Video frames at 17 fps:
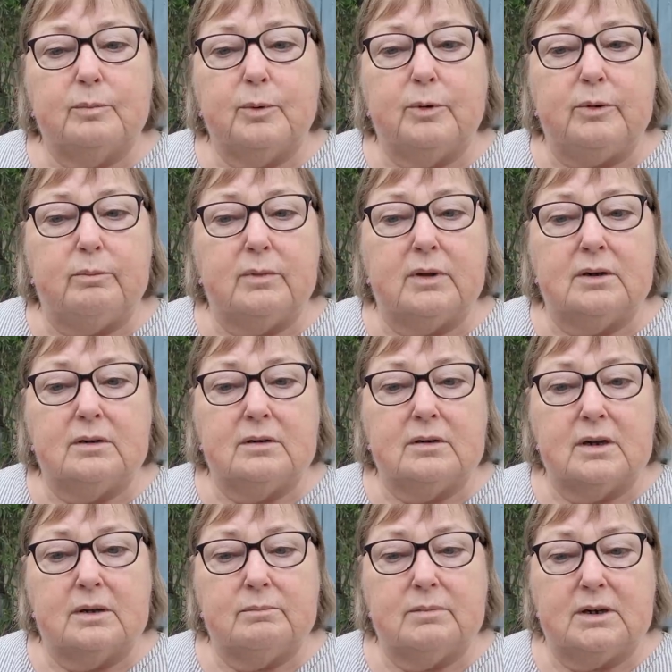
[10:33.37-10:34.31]

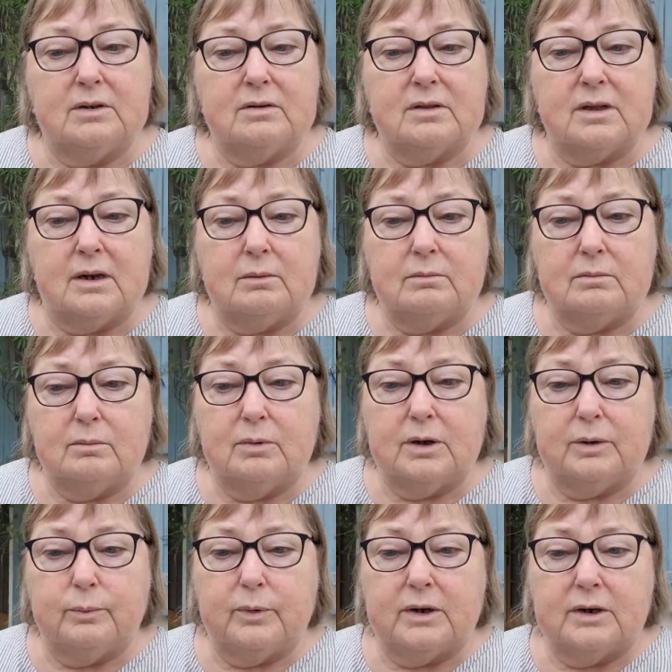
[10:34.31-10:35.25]
appointment because they
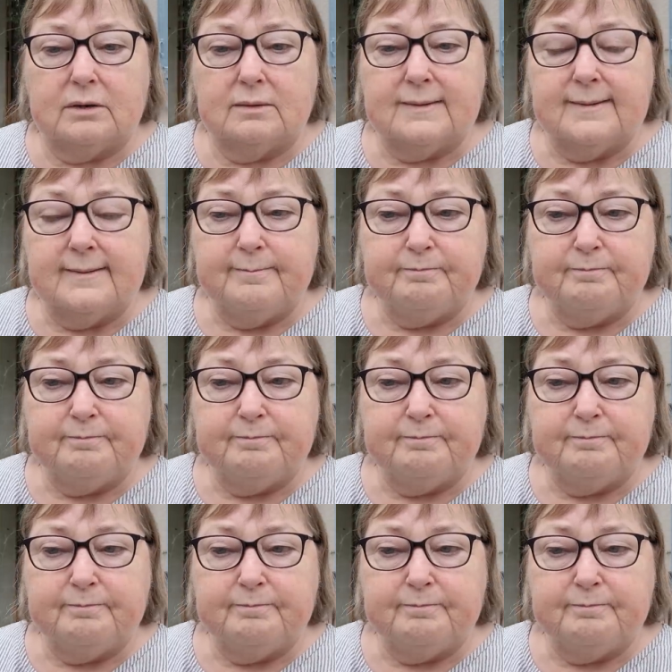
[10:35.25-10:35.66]
weren't well.